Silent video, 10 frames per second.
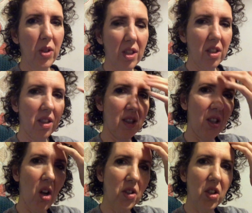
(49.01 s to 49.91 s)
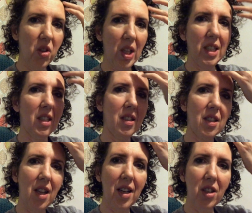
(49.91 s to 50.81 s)
It's just the concentration
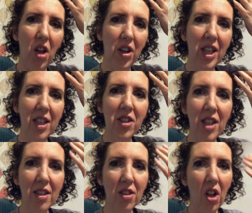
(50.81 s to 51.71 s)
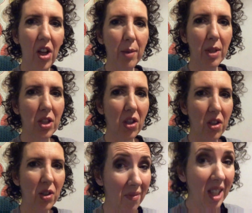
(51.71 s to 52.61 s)
this last lot of years hasn't allowed me to do
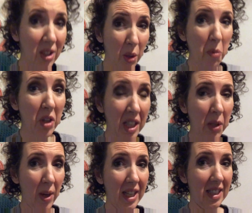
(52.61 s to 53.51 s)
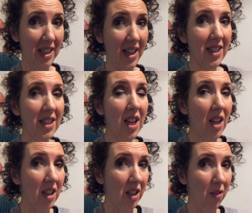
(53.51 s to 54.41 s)
so. So I'm really quite excited
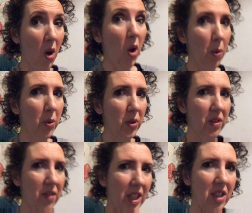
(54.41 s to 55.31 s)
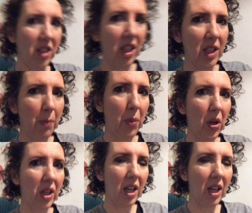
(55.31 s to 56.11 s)
that I've almost finished this book.